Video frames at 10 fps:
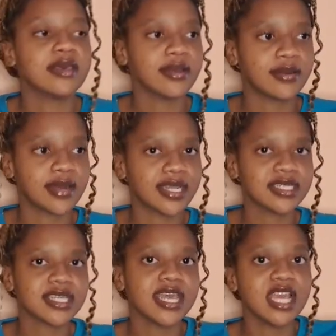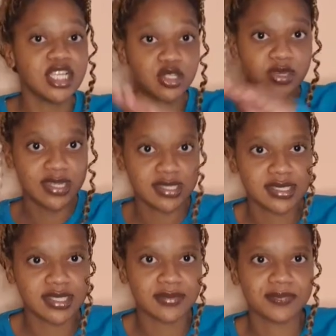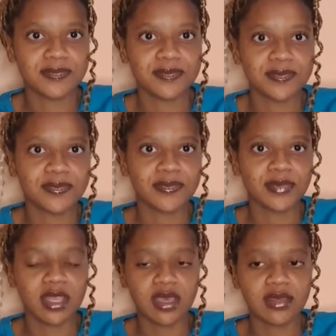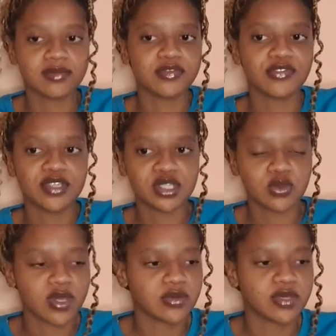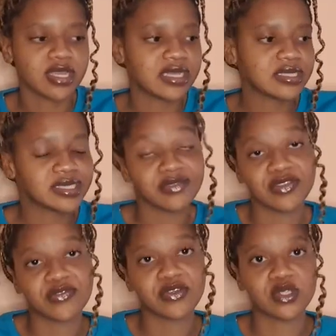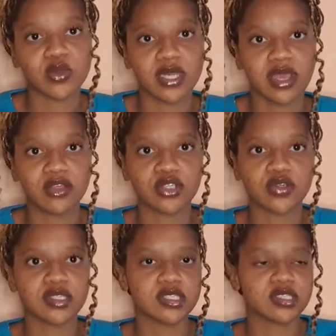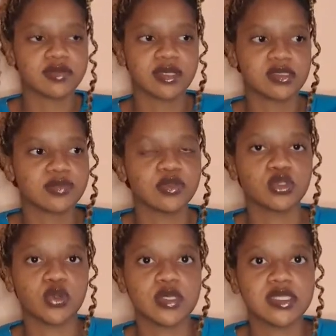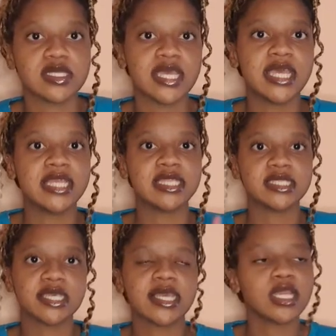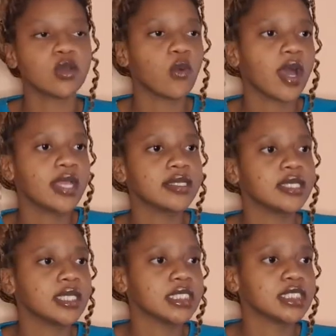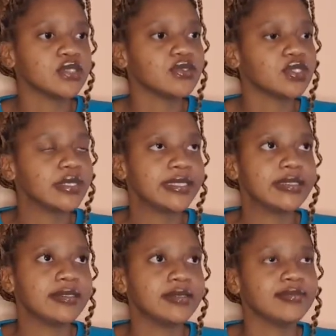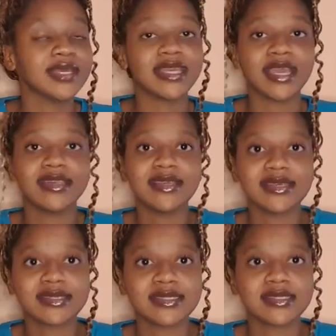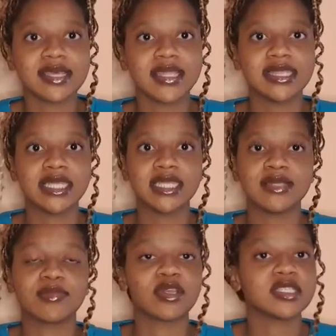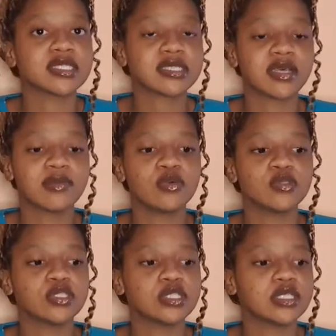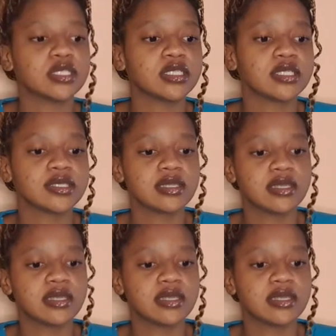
All right, and you list them. First one, okay, let's leave the first one out because it's just multiple choice. The second one is usually mechanics, and then projectile motion,